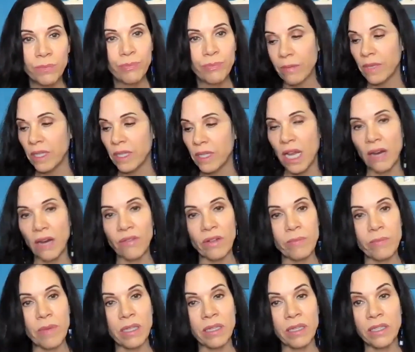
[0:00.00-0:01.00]
payment every
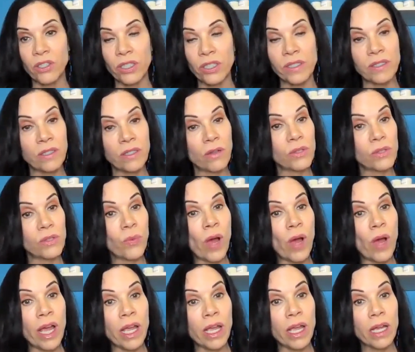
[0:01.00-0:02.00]
month just goes
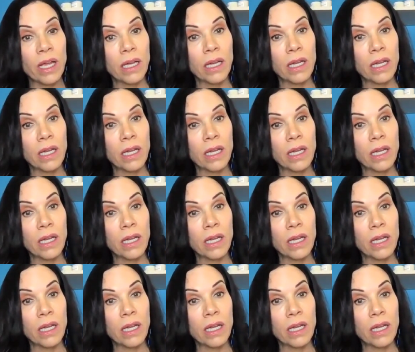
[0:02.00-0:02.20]
away.